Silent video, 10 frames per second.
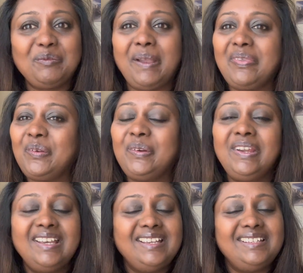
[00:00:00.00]
weather
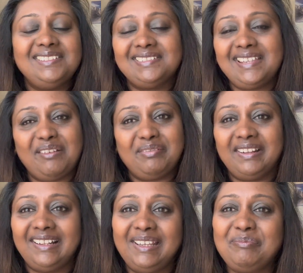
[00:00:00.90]
is
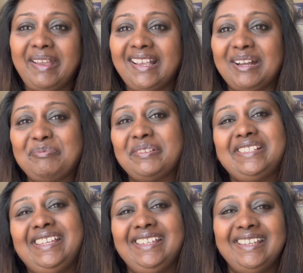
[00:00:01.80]
definitely my cup of
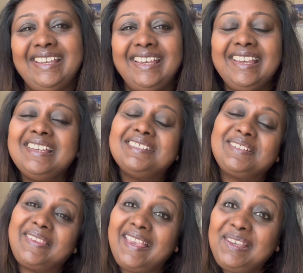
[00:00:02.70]
tea.
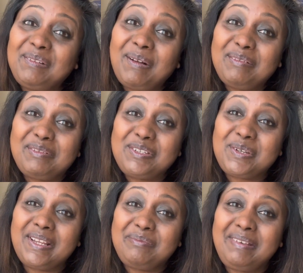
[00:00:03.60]
So thank you all for
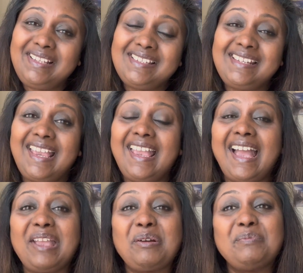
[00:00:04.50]
joining me today.
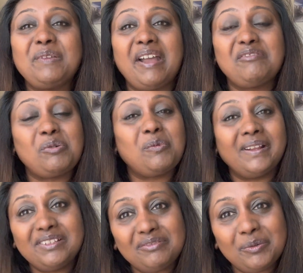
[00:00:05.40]
I hope you have a
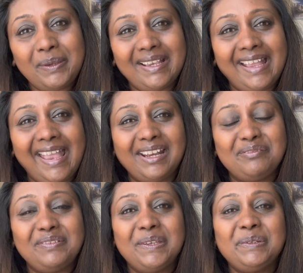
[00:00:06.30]
wonderful week ahead
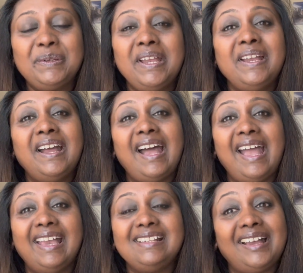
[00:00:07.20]
of you.
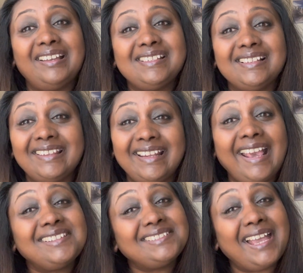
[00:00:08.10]
And until the
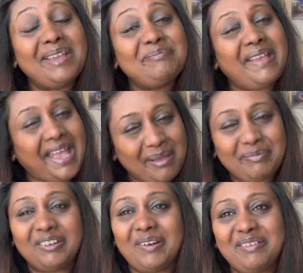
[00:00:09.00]
next time,
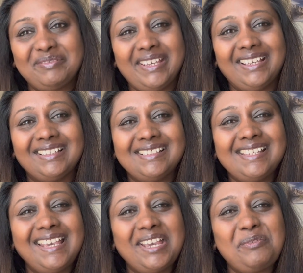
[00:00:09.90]
happy crafting.
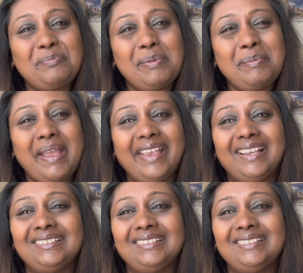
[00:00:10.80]
Take care. Bye-bye.